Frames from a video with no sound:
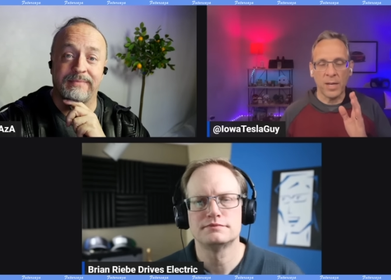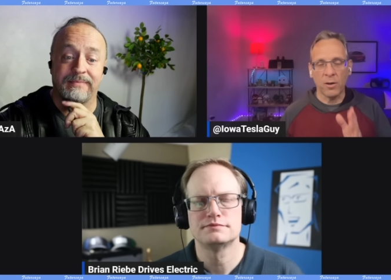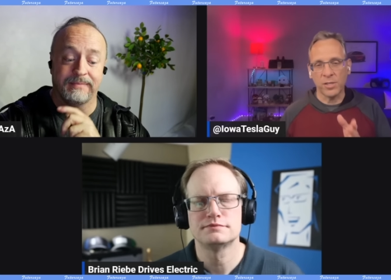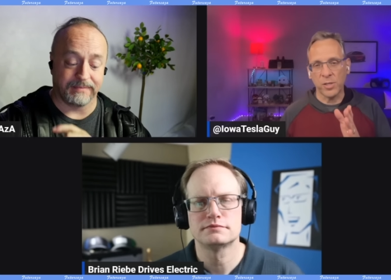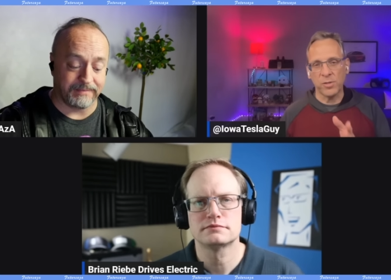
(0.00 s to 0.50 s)
Speaker 1: it
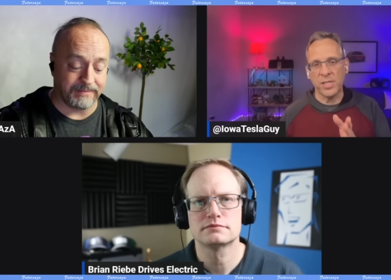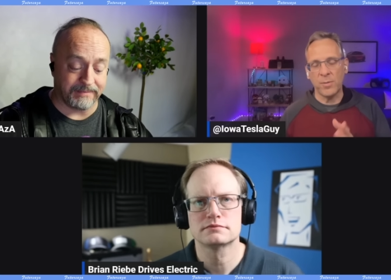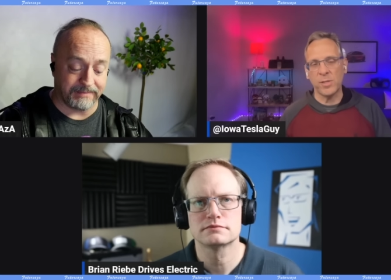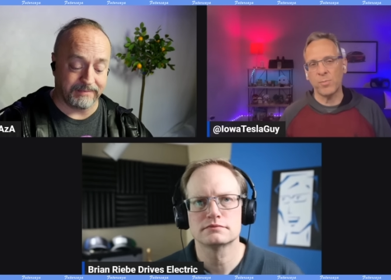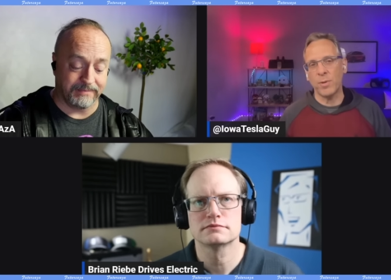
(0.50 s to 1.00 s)
also
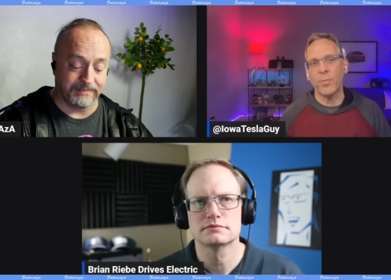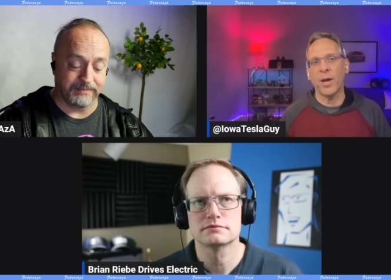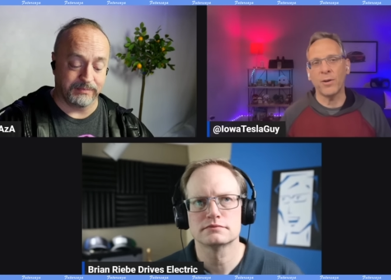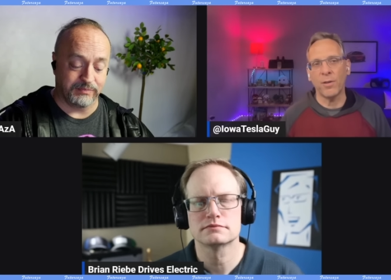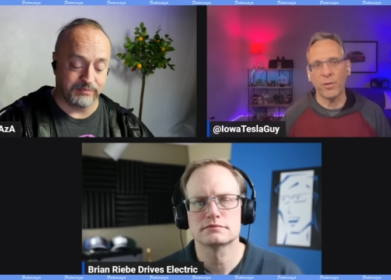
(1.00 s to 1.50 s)
seems to be
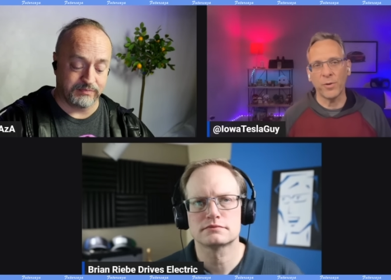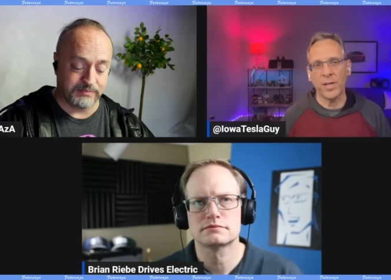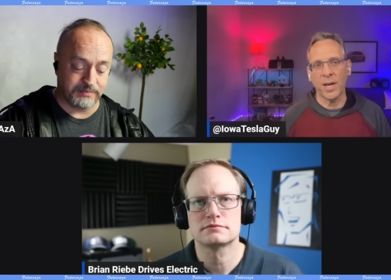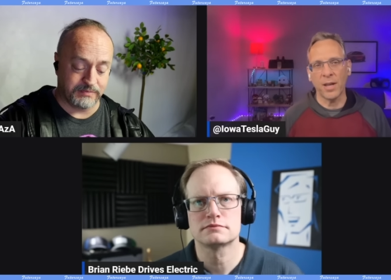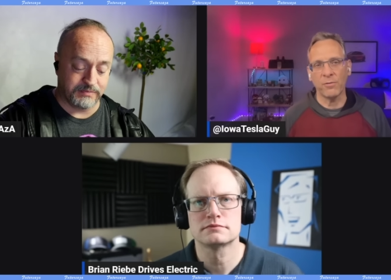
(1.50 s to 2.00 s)
better in
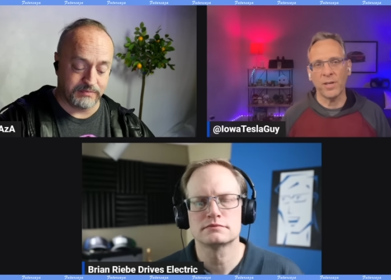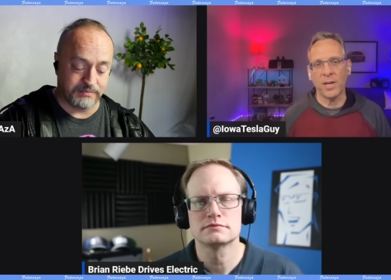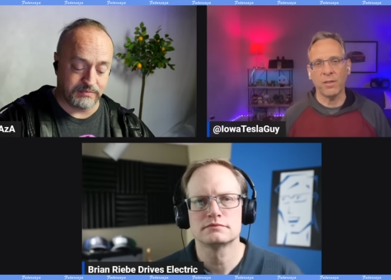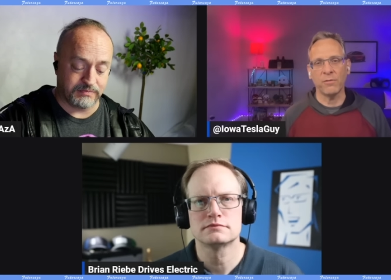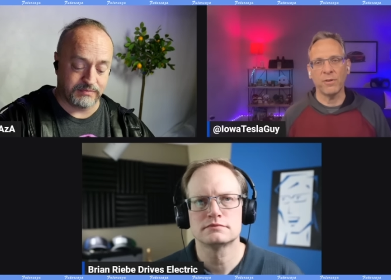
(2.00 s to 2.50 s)

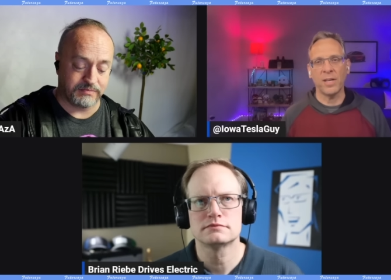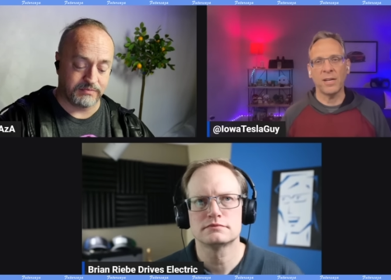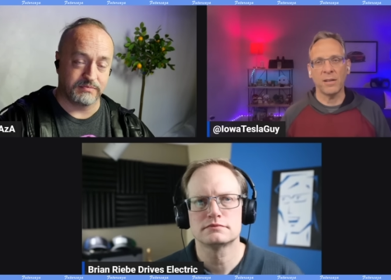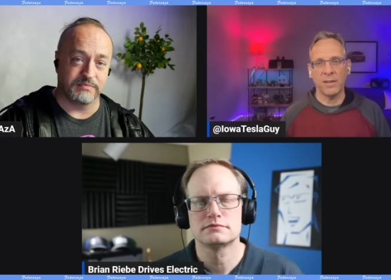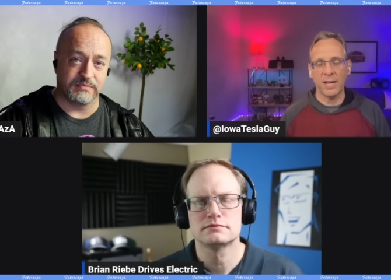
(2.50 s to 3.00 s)
3.3.3,
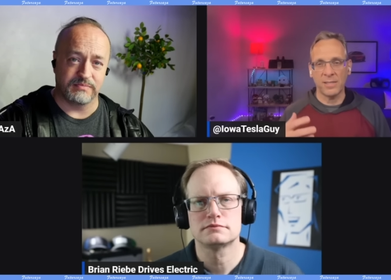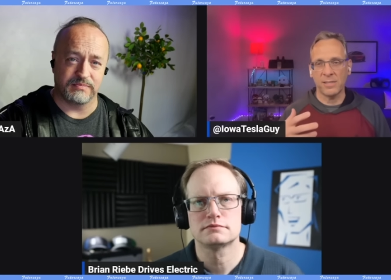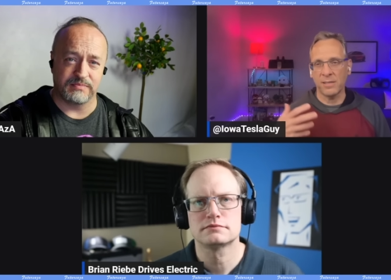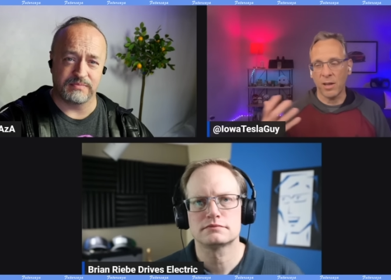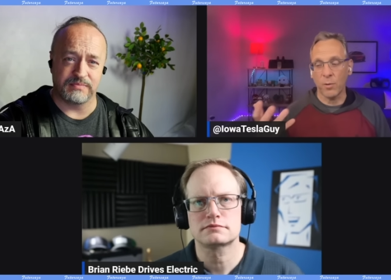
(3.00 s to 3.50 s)
uh, and
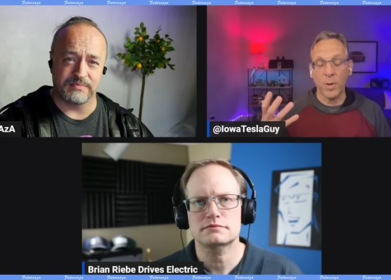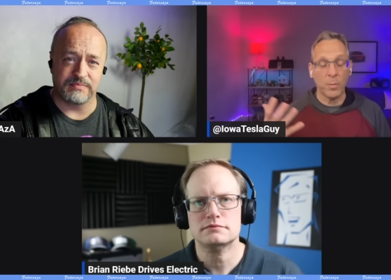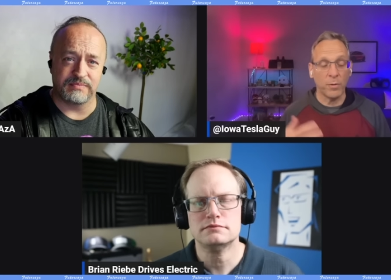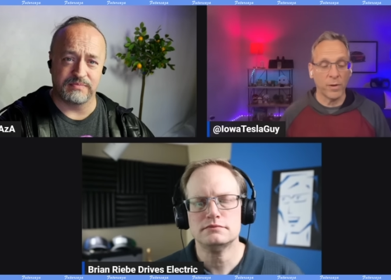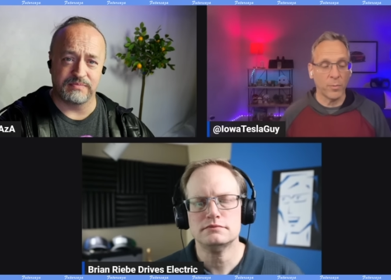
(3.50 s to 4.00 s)
that's other
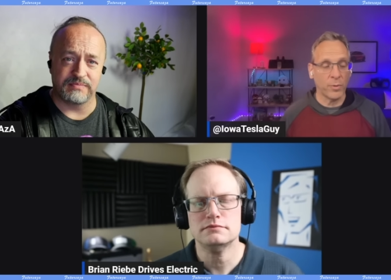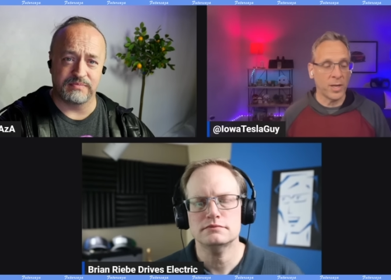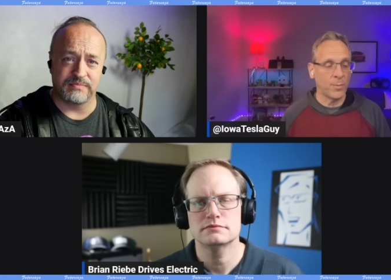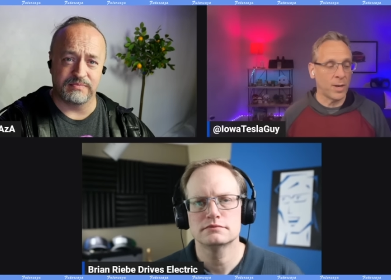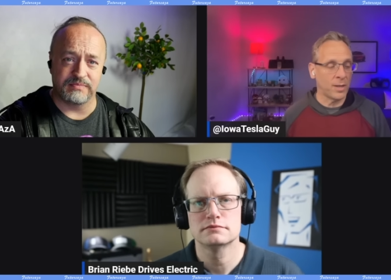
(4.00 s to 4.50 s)
people have
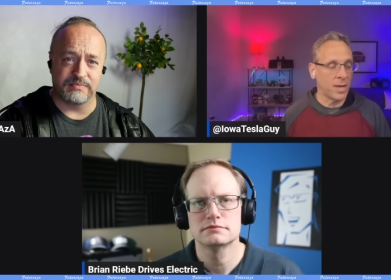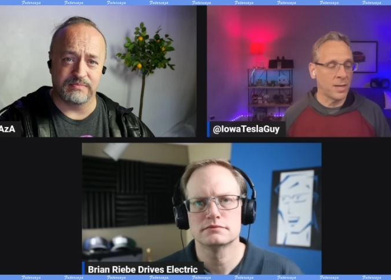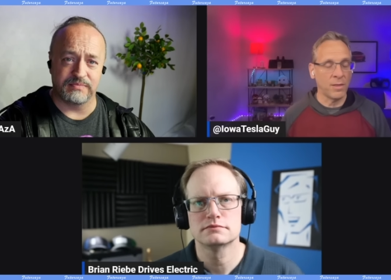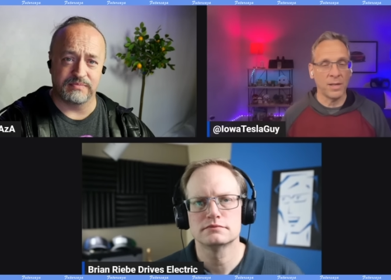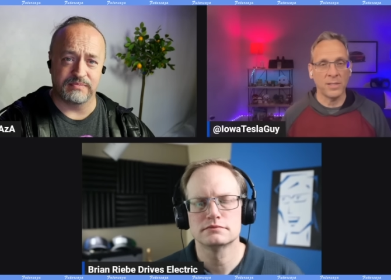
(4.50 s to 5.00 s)
complained about that,
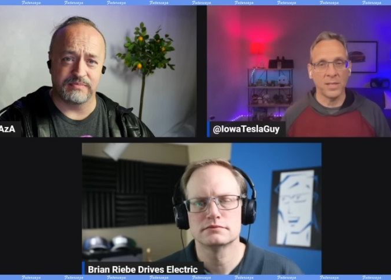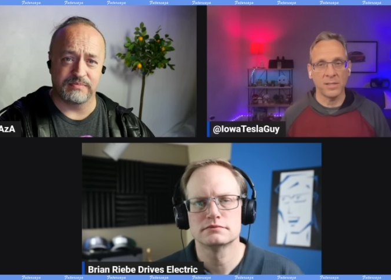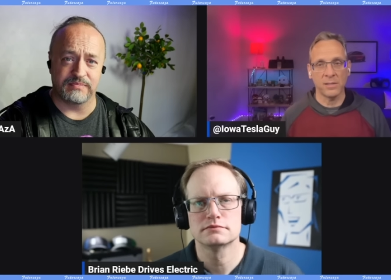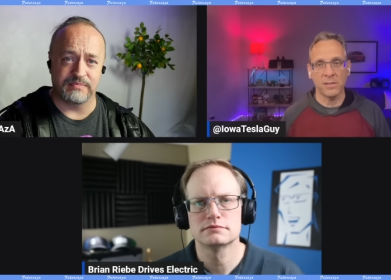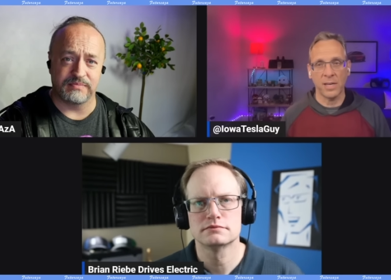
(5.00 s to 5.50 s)
and I think
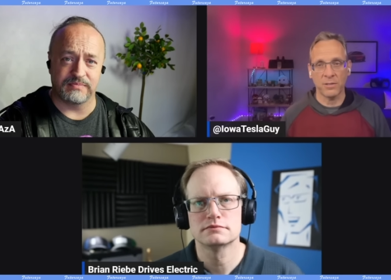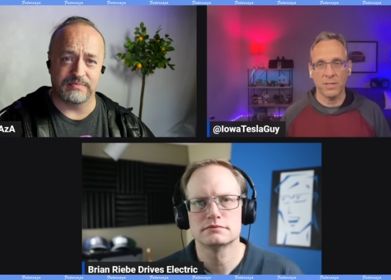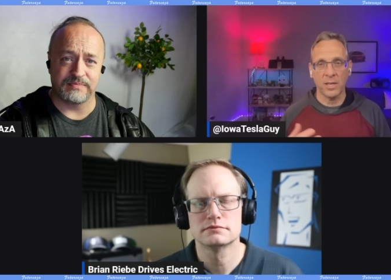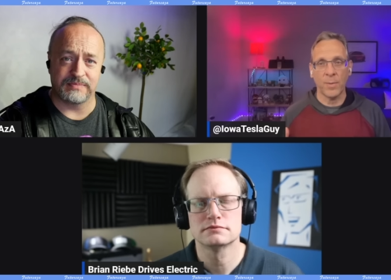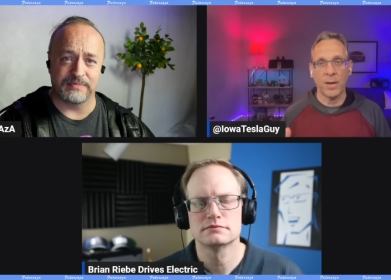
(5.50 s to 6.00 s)
Tesla's actually
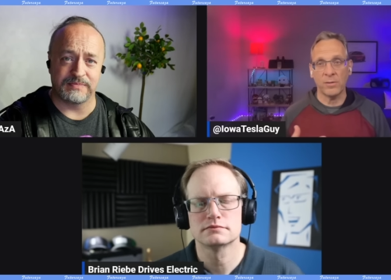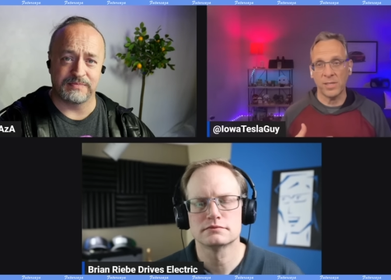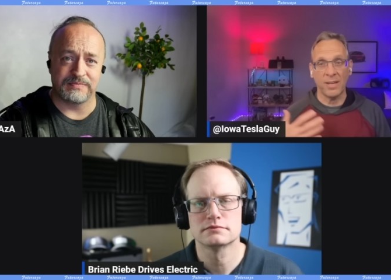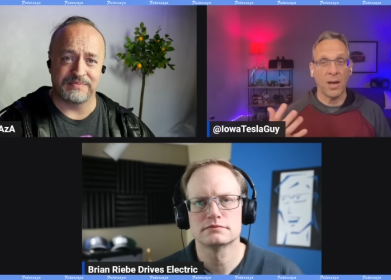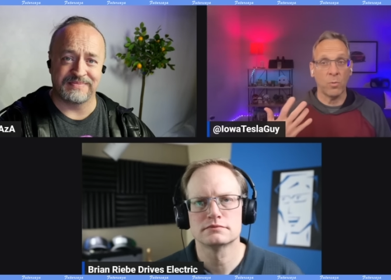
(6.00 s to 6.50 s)
come out and
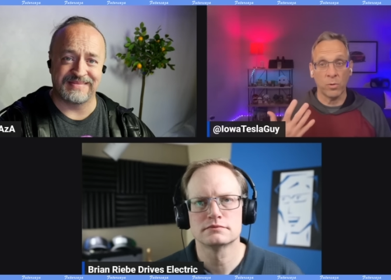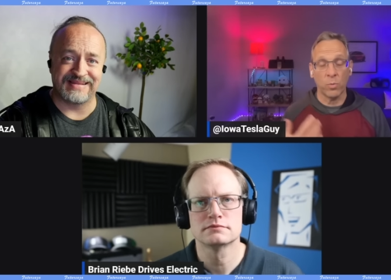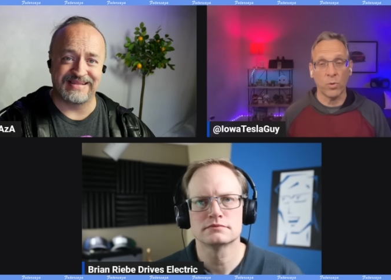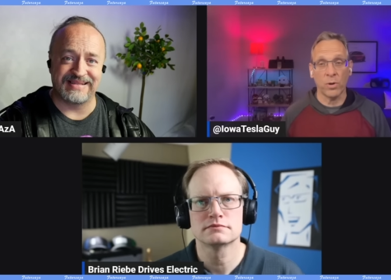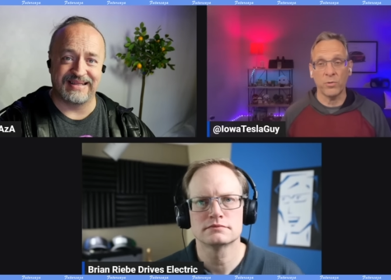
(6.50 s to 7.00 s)
said, yeah, we're
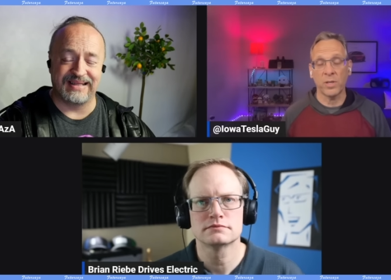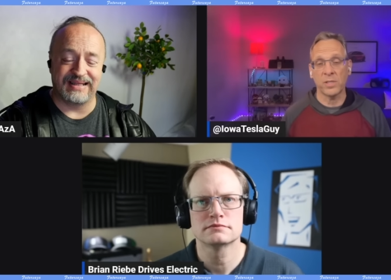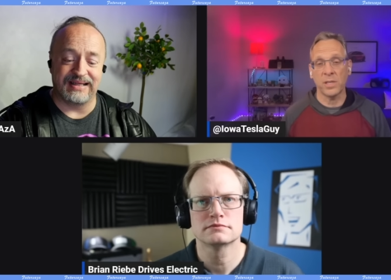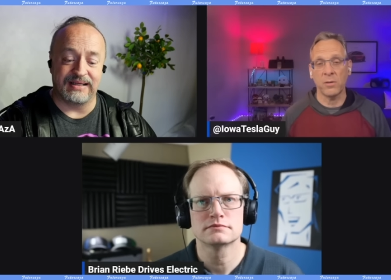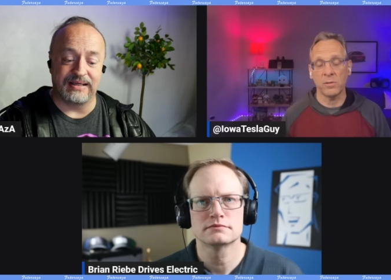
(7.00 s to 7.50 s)
we're
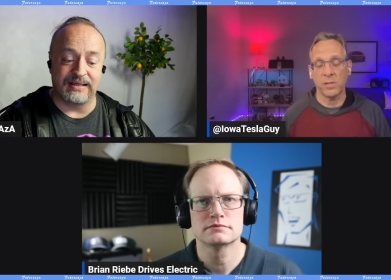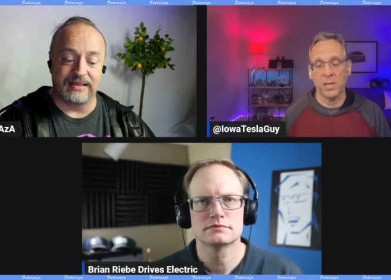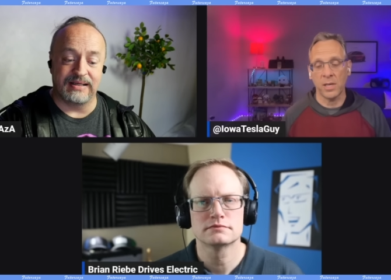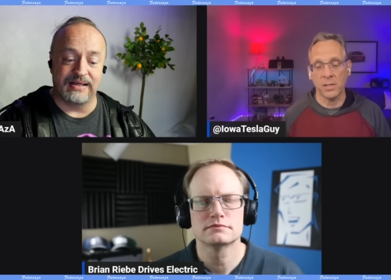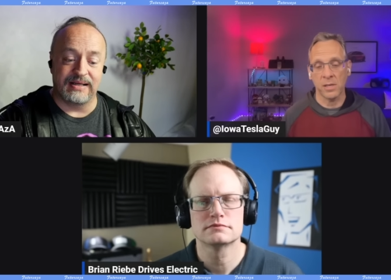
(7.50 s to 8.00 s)
addressing those
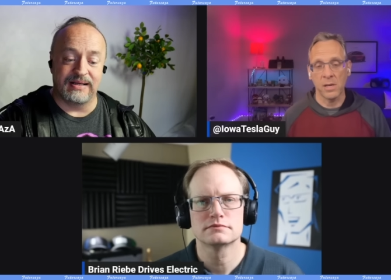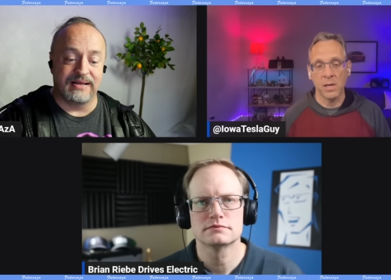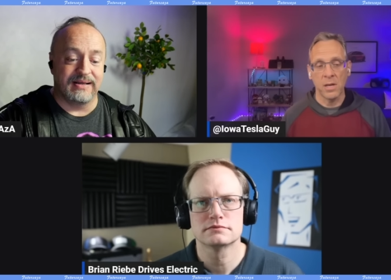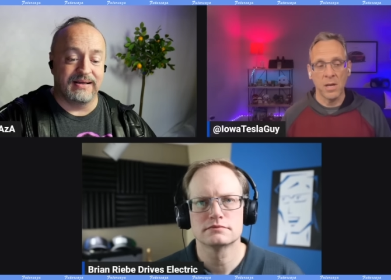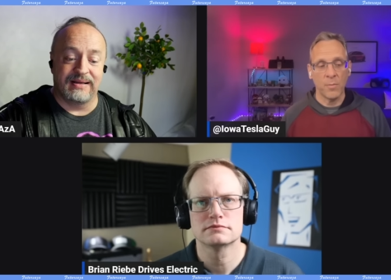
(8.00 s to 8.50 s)
things.
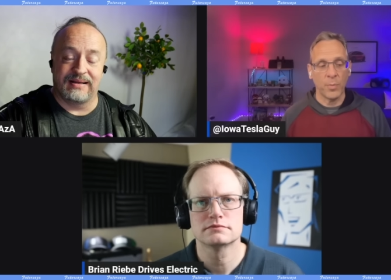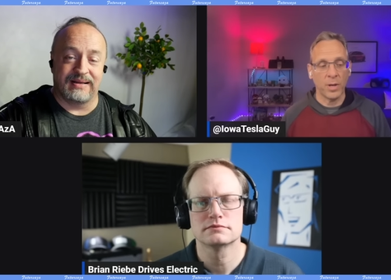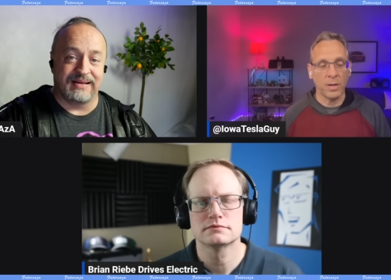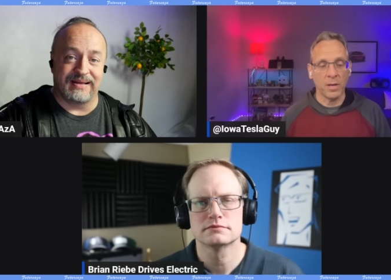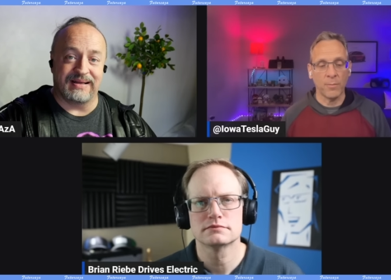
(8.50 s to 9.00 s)

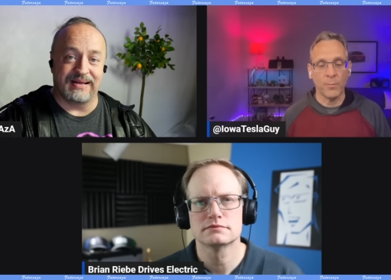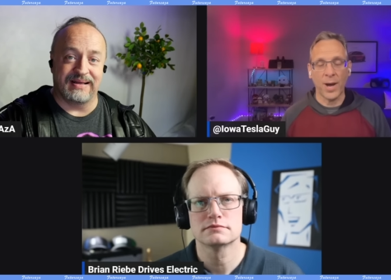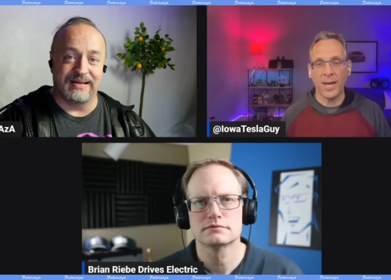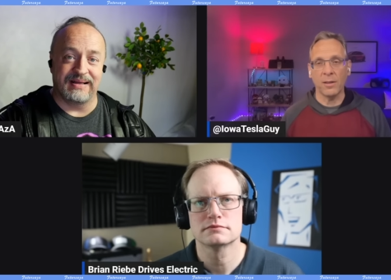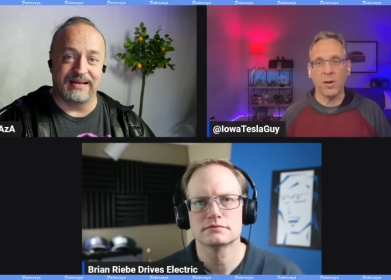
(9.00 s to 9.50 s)
But um,
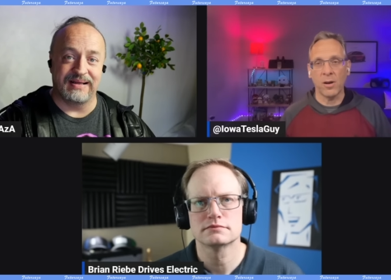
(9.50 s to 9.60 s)
by and